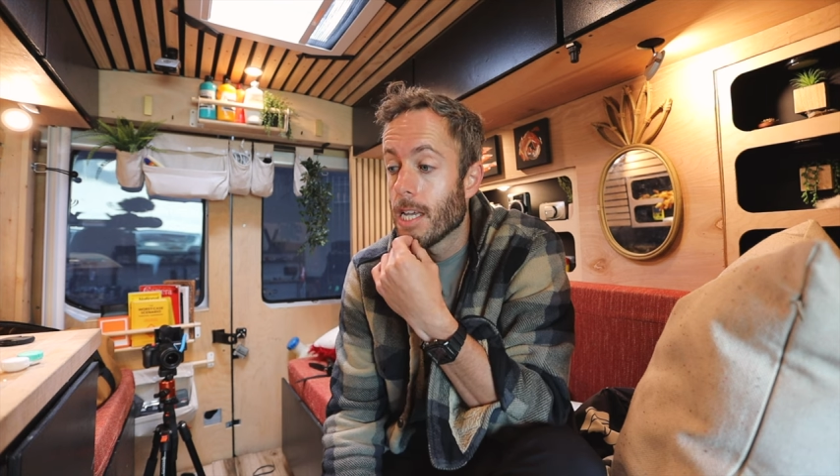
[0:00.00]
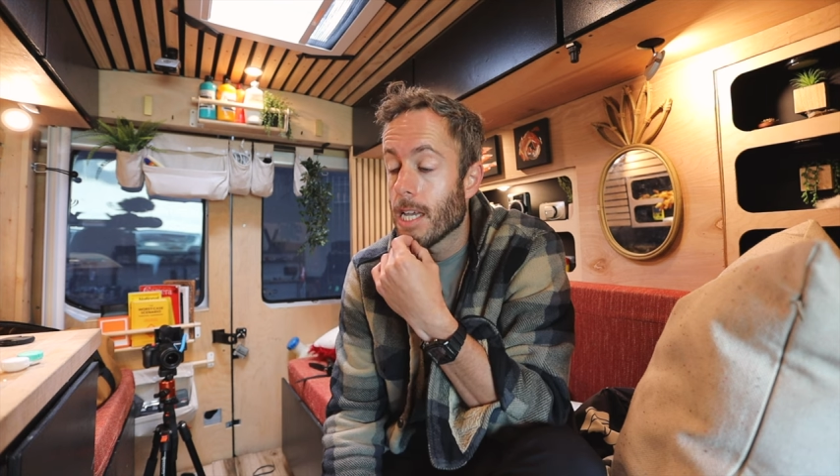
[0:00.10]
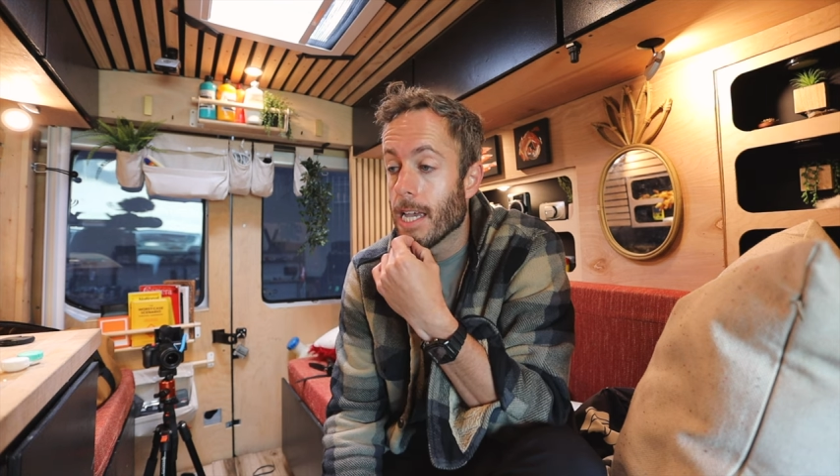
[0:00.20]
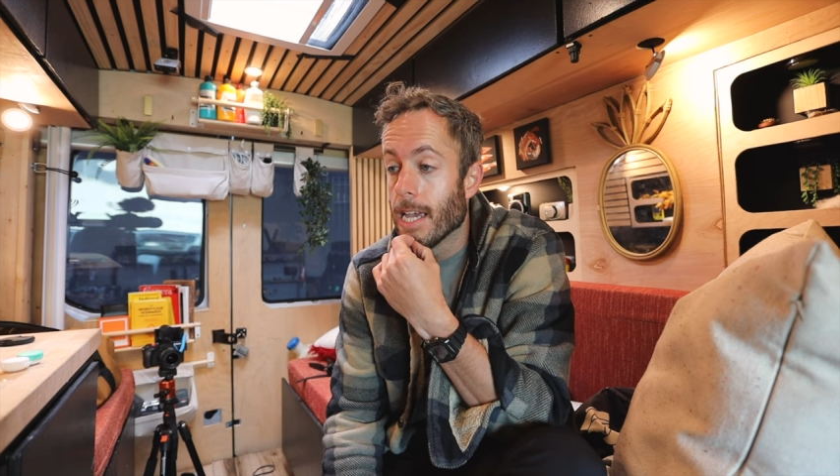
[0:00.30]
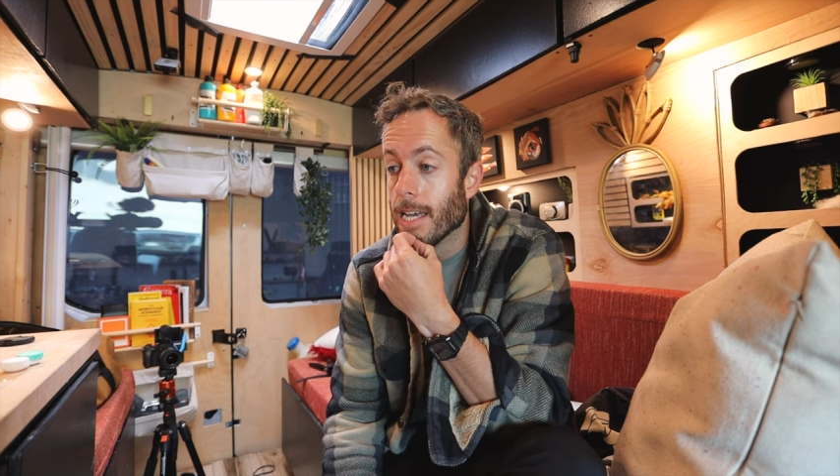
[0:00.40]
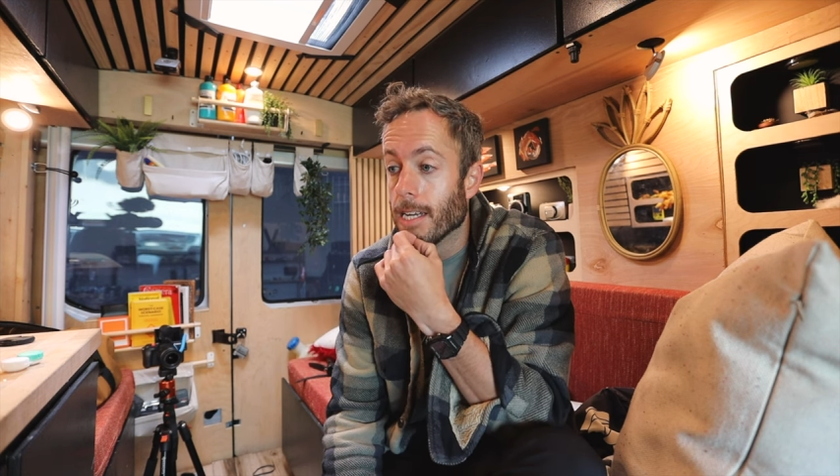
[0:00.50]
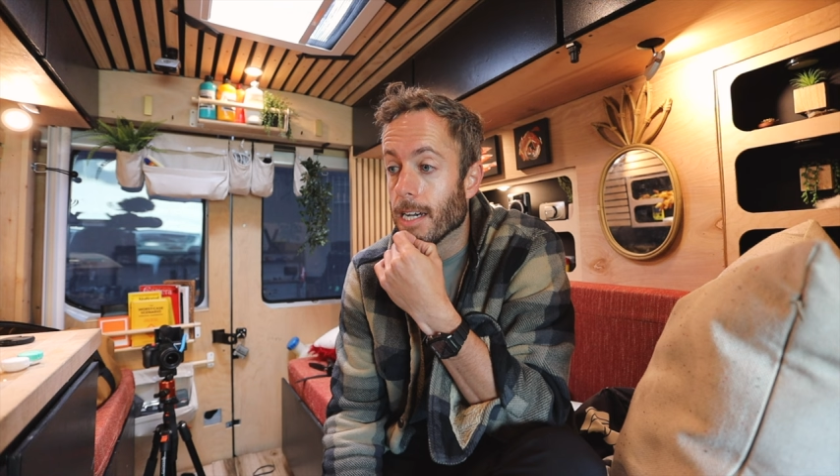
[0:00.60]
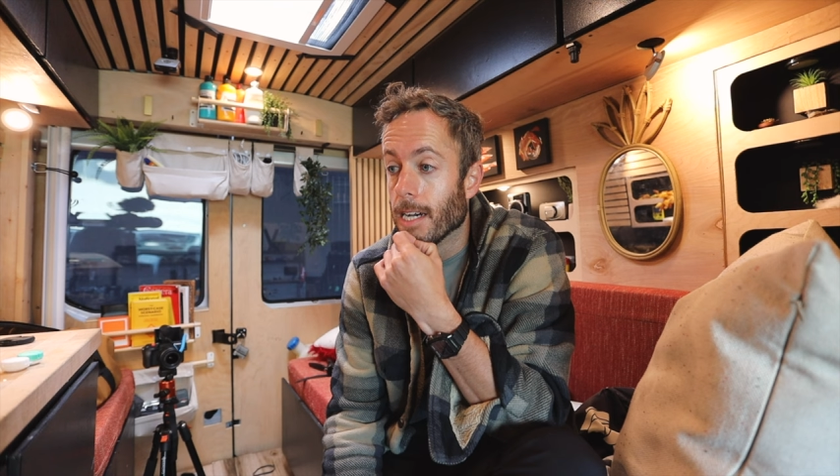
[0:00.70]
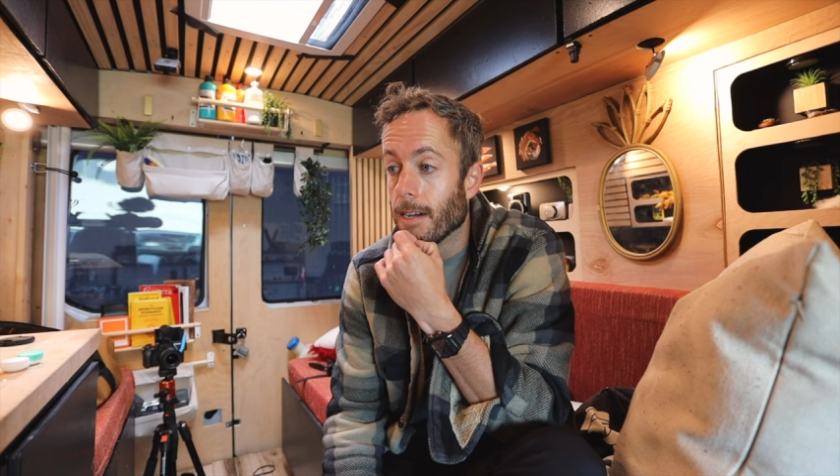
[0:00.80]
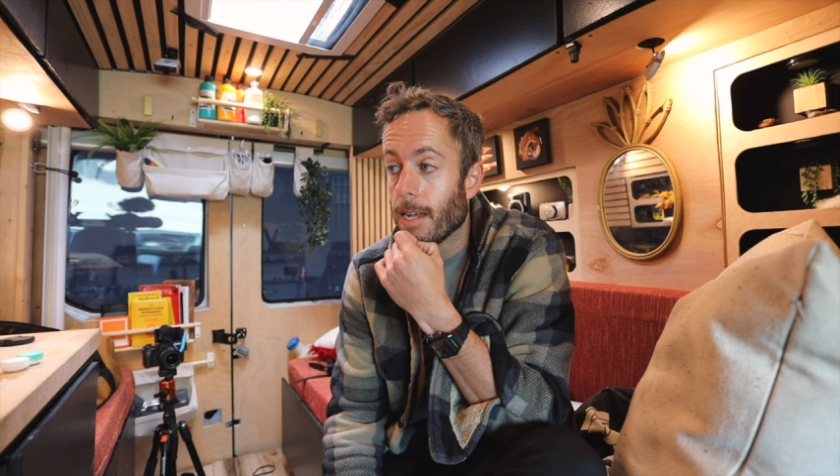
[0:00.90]
and
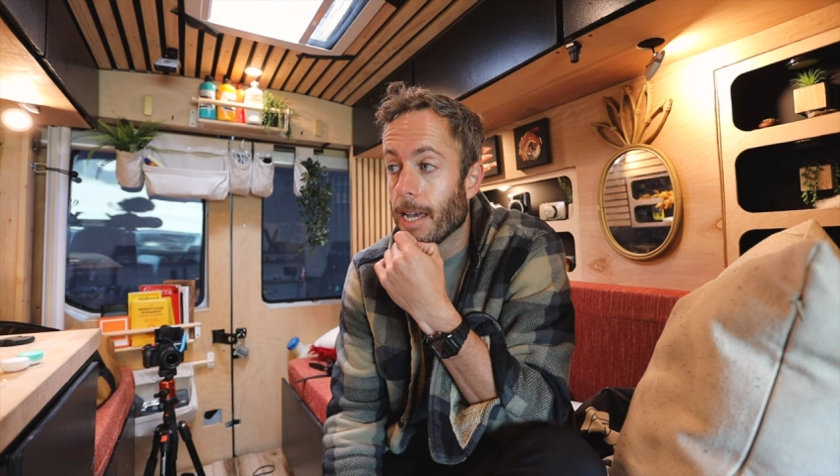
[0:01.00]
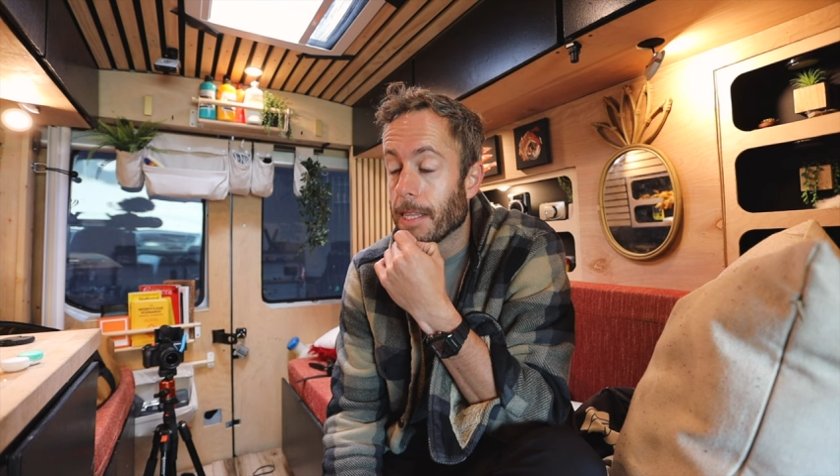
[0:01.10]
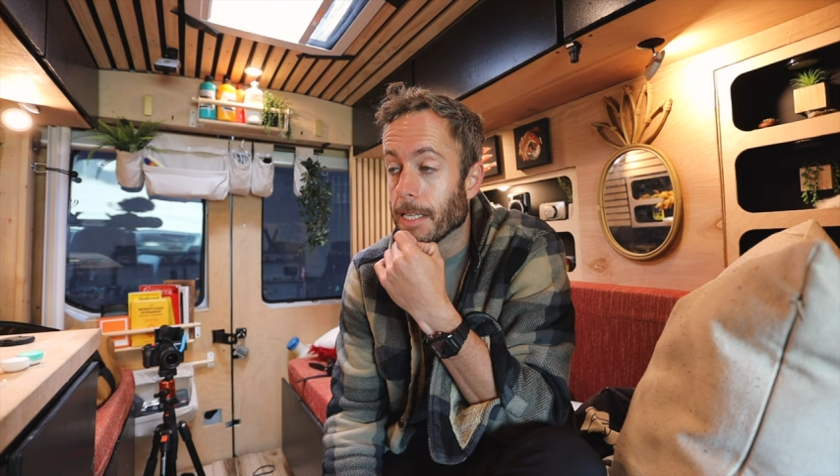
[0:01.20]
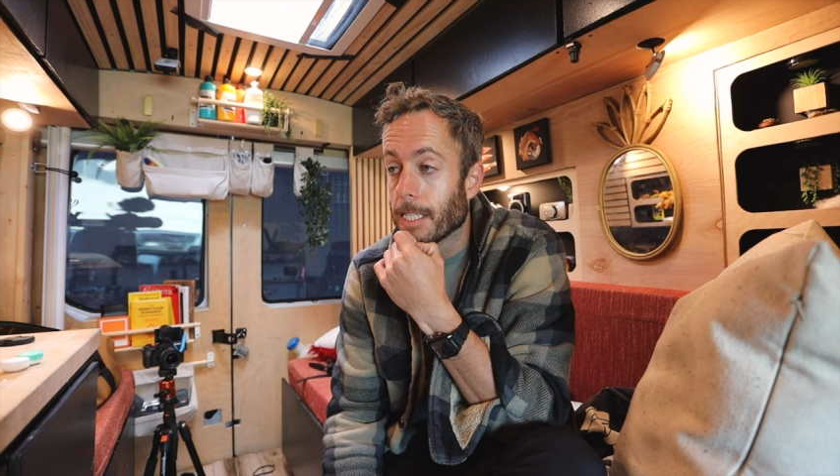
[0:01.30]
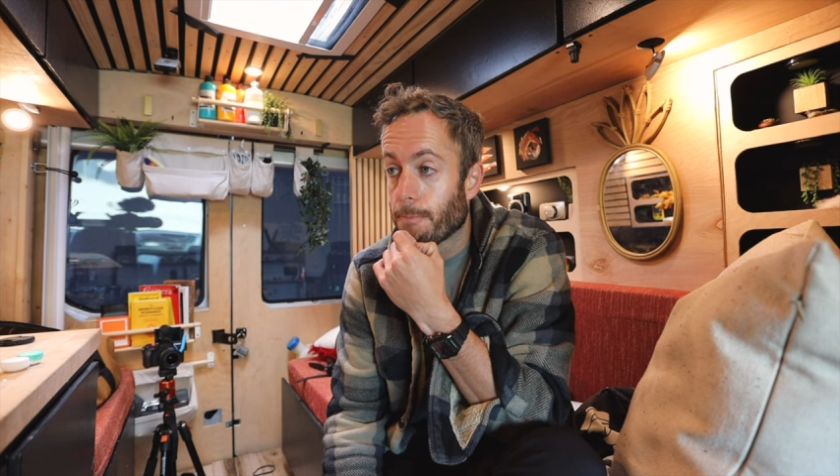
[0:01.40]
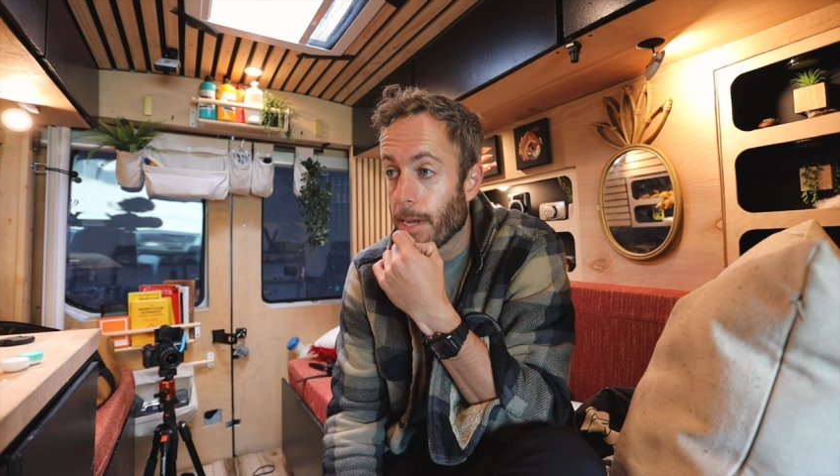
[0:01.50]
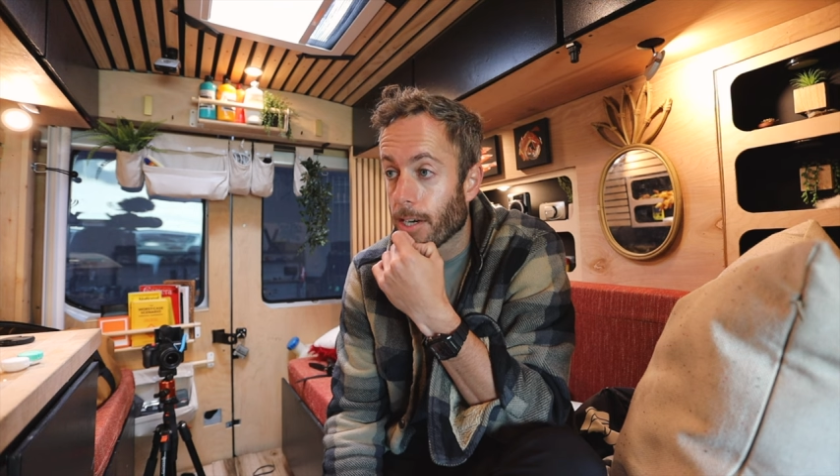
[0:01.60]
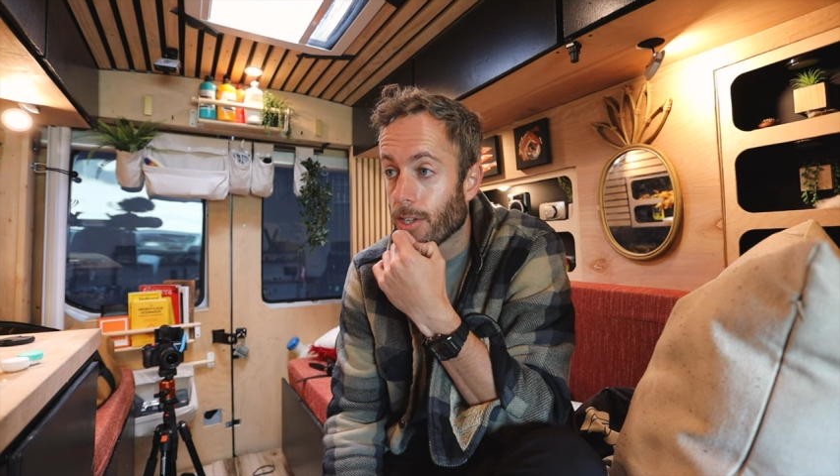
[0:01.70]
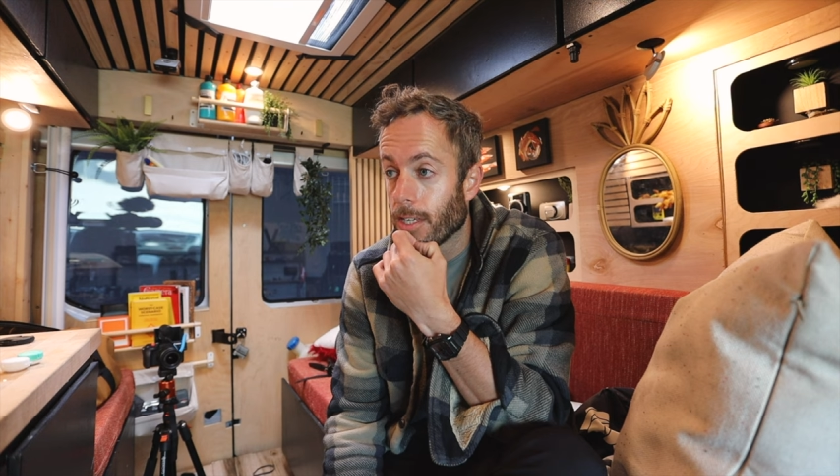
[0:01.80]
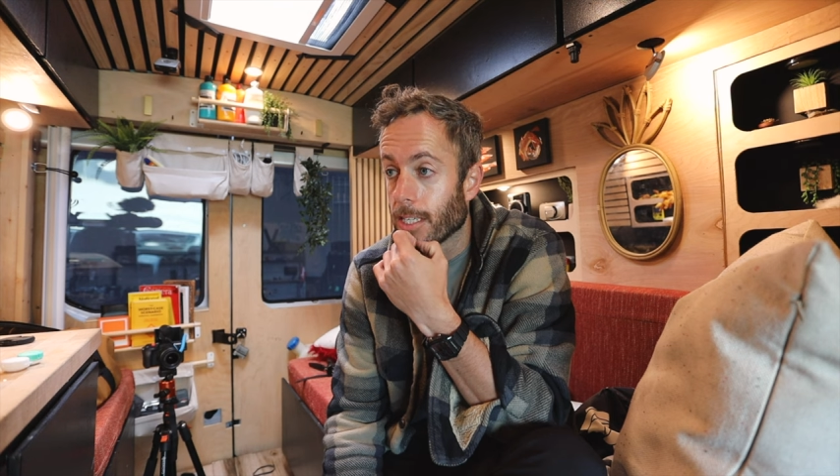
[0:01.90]
had the inspection.